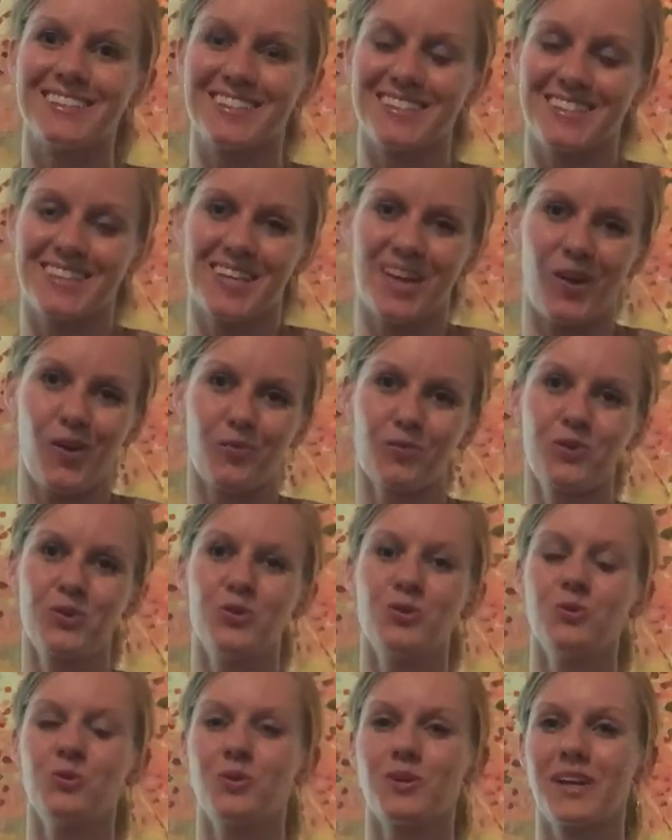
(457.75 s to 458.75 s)
It helps
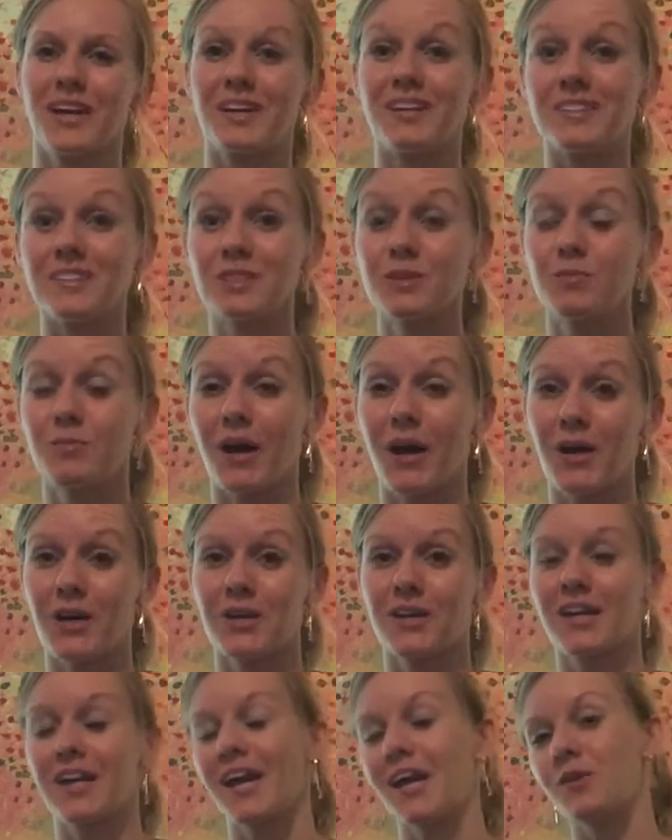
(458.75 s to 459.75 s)
you get
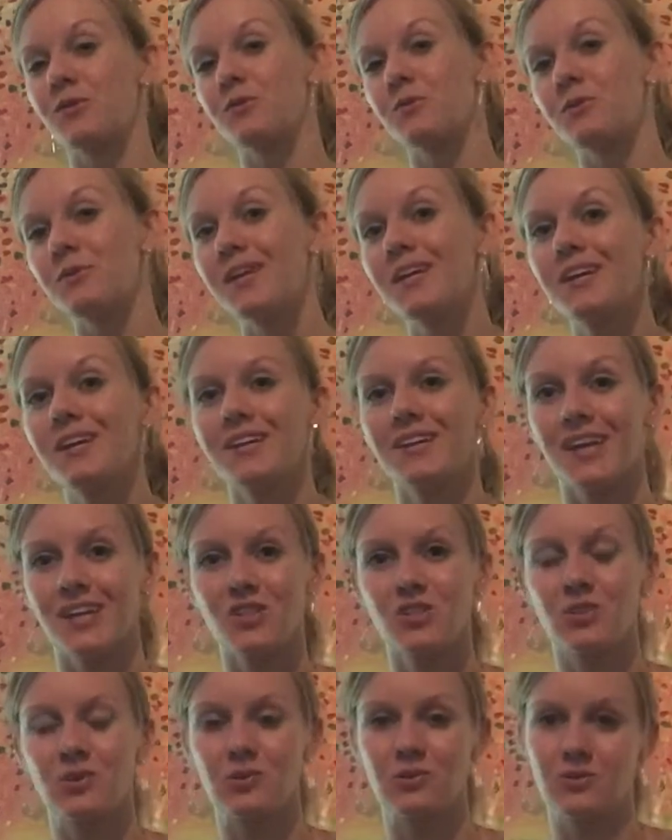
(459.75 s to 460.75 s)
inspired again,
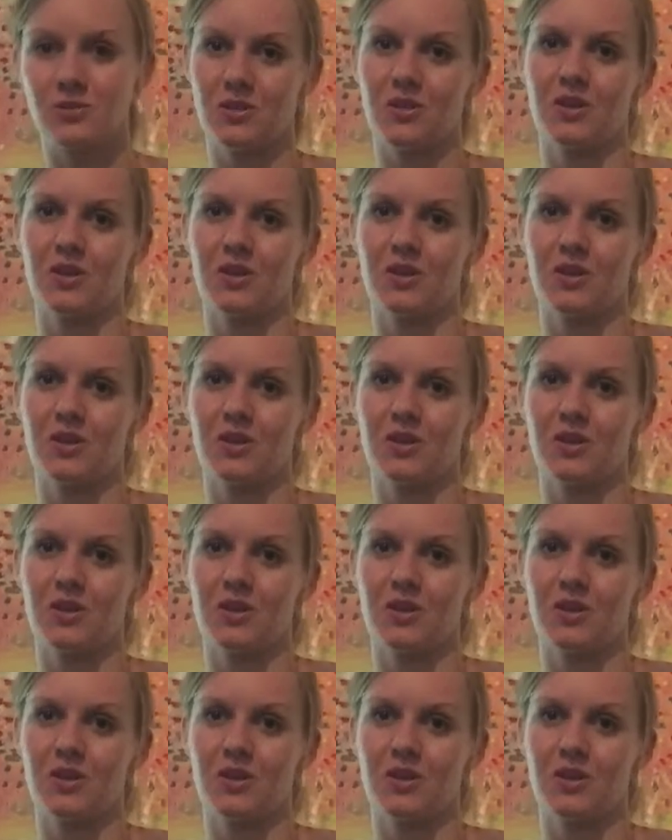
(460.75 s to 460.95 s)
reconnects you